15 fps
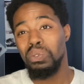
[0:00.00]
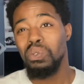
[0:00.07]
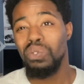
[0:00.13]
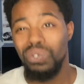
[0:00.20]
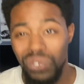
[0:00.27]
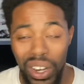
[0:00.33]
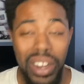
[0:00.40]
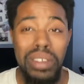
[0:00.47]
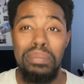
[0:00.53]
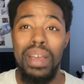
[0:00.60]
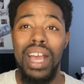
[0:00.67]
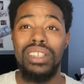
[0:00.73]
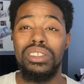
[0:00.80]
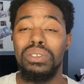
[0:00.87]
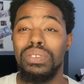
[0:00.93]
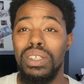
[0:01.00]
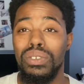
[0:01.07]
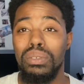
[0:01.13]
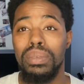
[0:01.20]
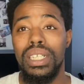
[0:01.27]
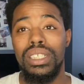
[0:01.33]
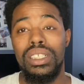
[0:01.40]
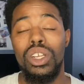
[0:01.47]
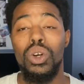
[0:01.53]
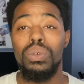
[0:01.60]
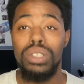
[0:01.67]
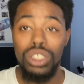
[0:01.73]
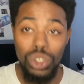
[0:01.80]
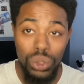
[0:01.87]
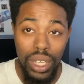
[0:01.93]
very massive information. I hope
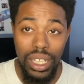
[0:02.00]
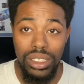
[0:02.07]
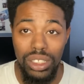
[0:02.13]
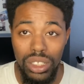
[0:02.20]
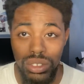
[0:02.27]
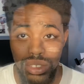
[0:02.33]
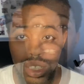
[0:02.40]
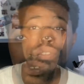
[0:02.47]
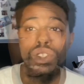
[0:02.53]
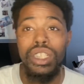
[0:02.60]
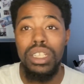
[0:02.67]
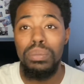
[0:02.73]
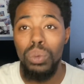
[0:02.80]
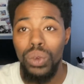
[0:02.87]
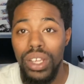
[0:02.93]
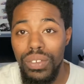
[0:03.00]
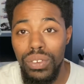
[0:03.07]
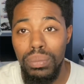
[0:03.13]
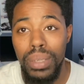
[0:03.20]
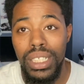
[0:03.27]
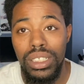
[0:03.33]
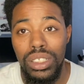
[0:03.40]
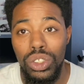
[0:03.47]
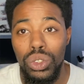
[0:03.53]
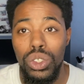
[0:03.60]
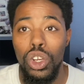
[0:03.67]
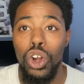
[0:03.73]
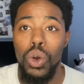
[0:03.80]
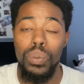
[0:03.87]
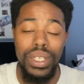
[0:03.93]
that you guys learned something. If you need more information, you can
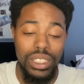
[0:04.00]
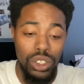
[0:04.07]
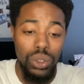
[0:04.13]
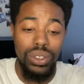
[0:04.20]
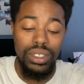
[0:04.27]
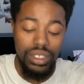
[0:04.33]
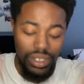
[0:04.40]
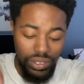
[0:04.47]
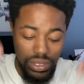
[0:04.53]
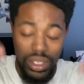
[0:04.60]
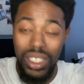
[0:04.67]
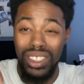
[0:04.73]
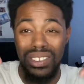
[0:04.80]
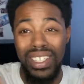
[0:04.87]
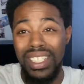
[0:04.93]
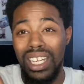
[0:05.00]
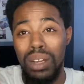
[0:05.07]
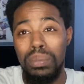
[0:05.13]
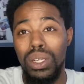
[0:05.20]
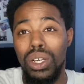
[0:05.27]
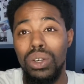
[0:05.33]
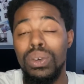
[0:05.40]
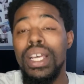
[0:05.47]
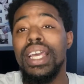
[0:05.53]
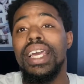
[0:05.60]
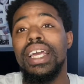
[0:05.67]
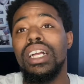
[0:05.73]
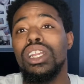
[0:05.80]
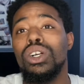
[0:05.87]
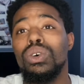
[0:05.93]
always go straight down below and
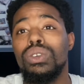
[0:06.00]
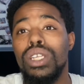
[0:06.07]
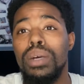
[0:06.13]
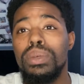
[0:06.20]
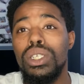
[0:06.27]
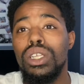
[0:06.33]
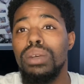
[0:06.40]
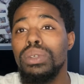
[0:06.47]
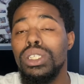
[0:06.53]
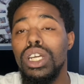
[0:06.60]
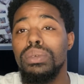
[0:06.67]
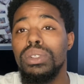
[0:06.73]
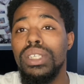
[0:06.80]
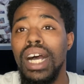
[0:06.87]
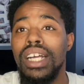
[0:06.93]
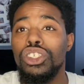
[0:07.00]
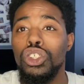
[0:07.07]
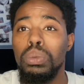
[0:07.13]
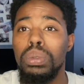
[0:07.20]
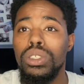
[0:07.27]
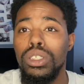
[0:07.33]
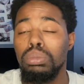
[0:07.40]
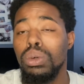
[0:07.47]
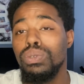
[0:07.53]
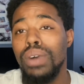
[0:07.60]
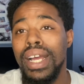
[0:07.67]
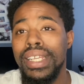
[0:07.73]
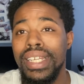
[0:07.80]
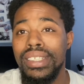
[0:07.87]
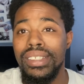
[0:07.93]
click on
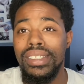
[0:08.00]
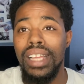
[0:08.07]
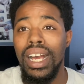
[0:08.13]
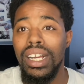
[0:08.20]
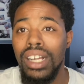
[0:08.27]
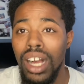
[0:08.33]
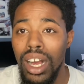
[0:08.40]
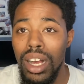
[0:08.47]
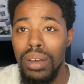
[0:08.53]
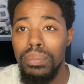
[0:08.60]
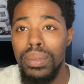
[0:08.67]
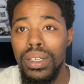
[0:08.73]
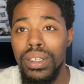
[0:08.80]
www.supersimplefinances.com